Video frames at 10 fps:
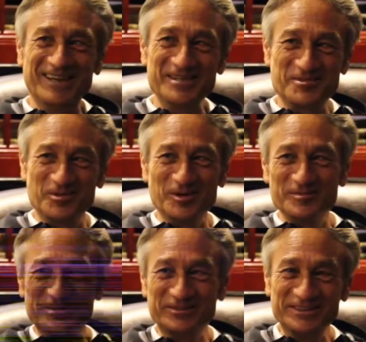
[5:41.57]
there is
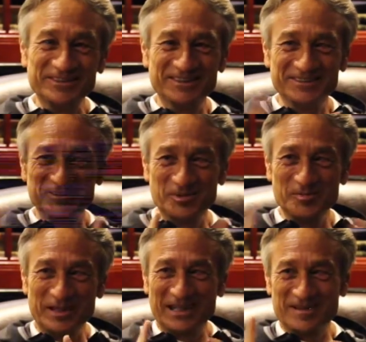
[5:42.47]
war between the
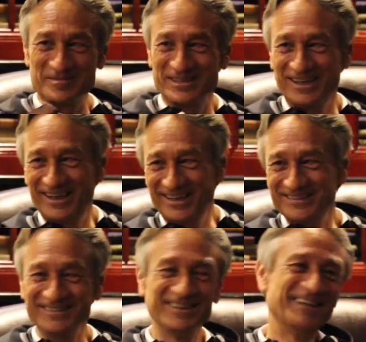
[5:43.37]
two big clubs. They,
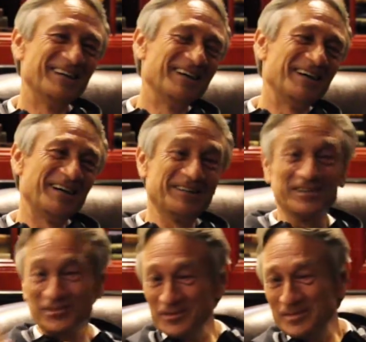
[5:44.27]

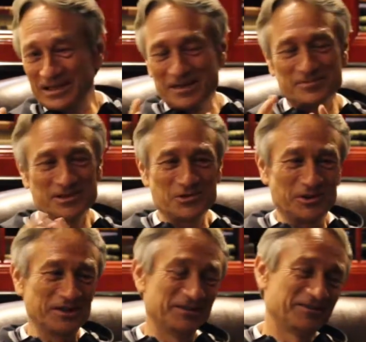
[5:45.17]
there are three big clubs
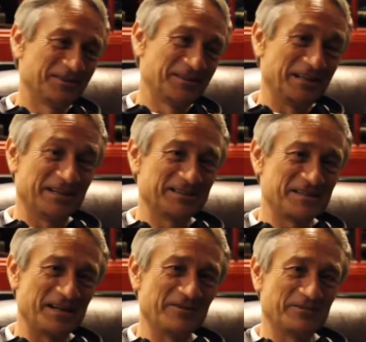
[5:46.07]
actually, and
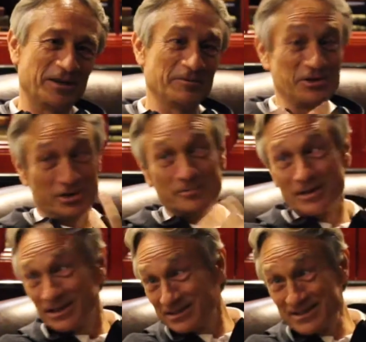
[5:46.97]
Galatasaray, Fenerbahce,
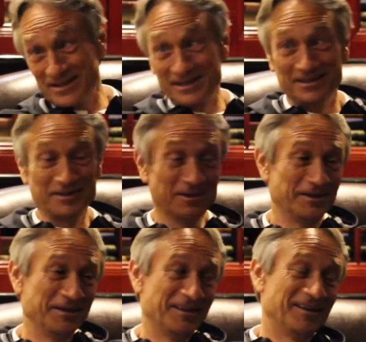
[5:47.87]
Galatasaray,
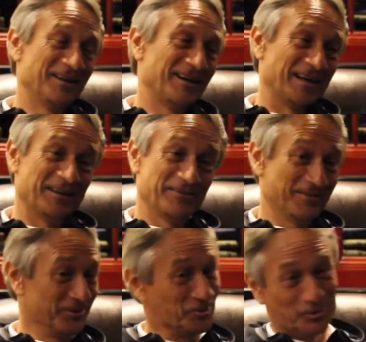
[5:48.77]
and
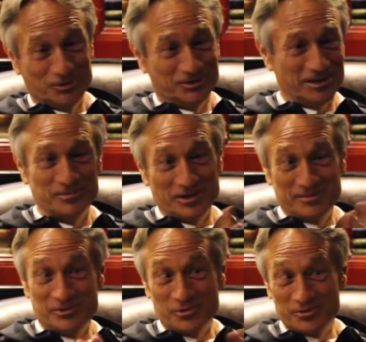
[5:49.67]
oh, I'm a,
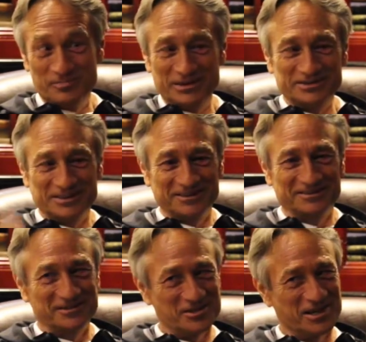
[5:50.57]
I'm a European and
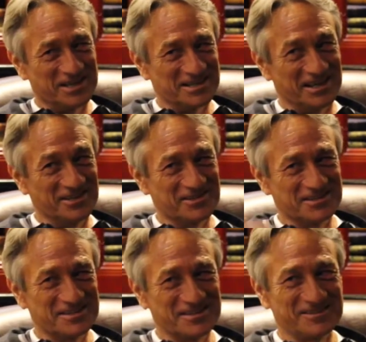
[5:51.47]
these guys are
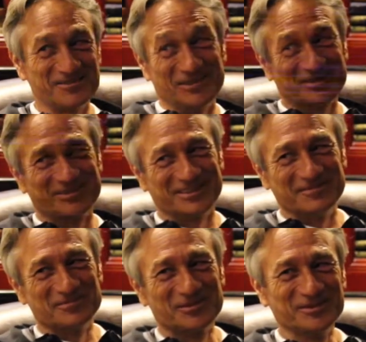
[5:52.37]
Asians, so we look to
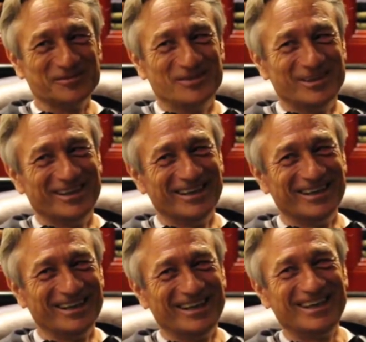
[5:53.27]
them to more uh,